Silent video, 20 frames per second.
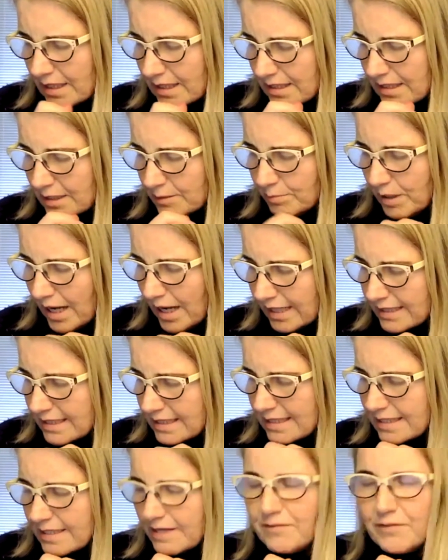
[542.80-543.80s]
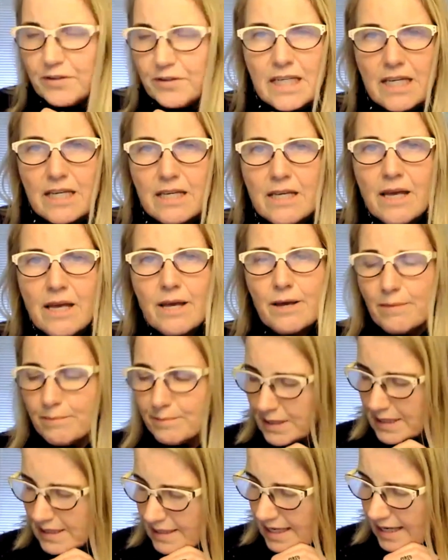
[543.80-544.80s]
that supplied 70%
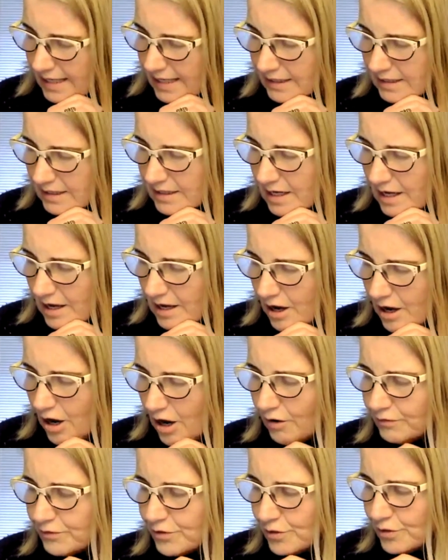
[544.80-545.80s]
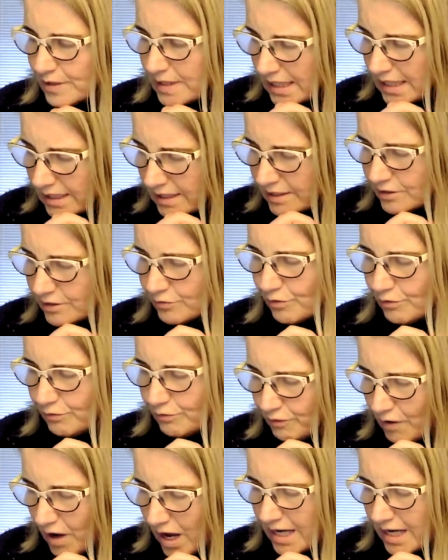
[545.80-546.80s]
of New Zealand's
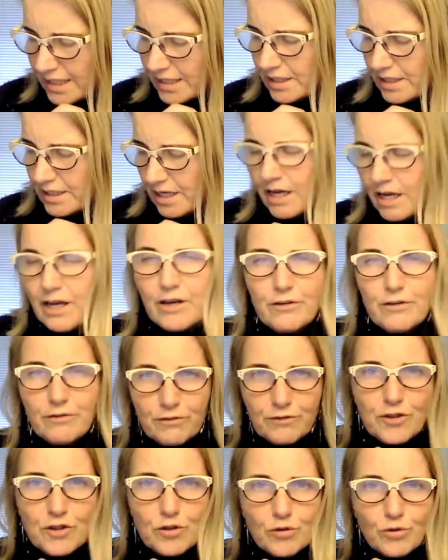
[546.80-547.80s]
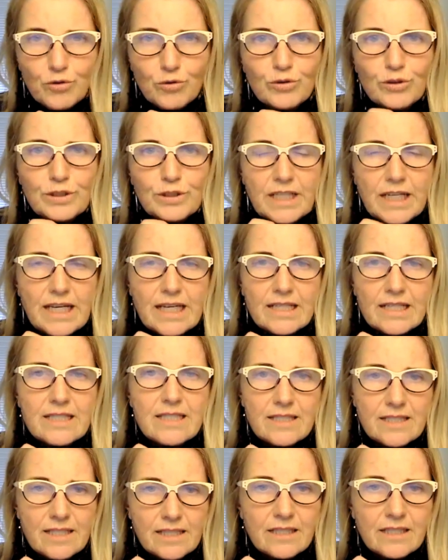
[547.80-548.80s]
refined fuel needs,
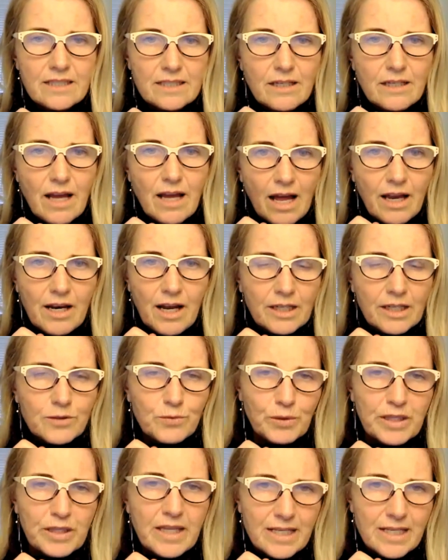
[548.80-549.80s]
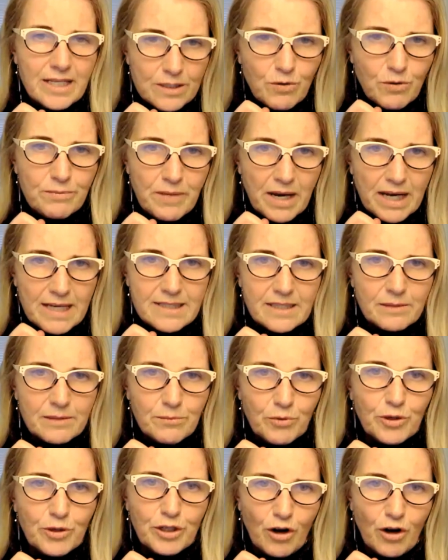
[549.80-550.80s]
aren't we? That's what Marsden
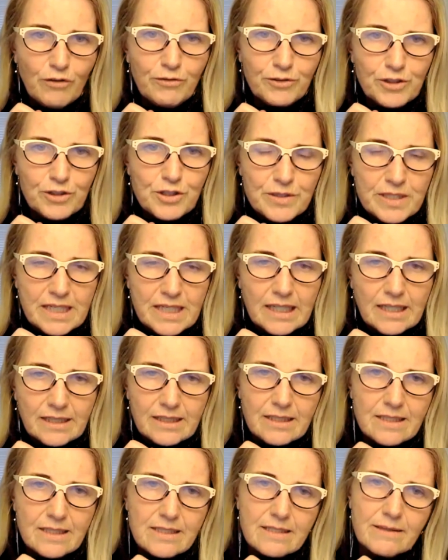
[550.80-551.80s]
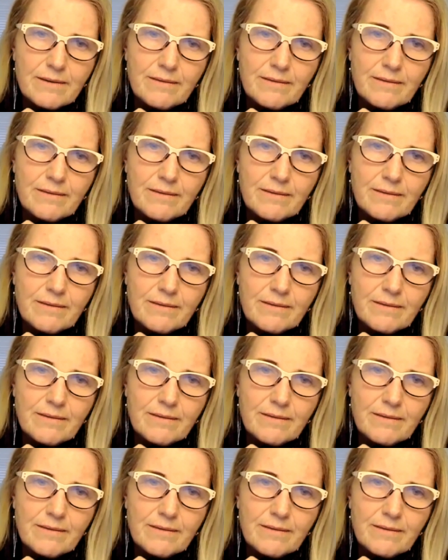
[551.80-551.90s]
Point offered New Zealanders.